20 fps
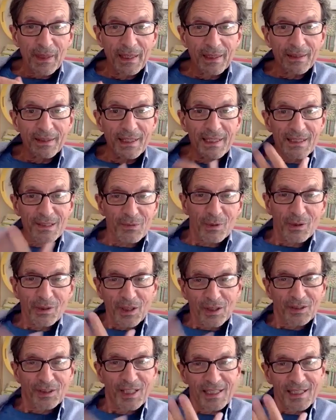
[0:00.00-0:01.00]
these are the
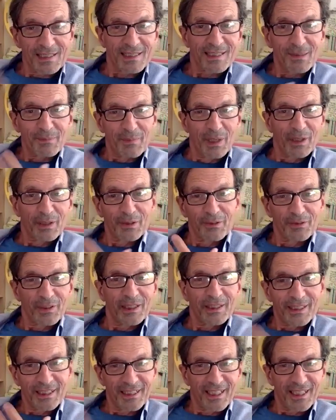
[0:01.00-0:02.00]
things that
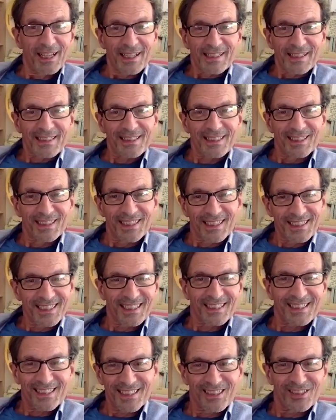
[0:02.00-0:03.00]
motivated us in the
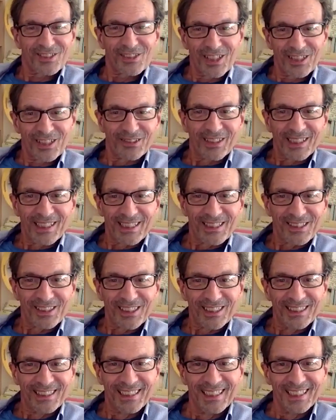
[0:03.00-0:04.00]
60s generation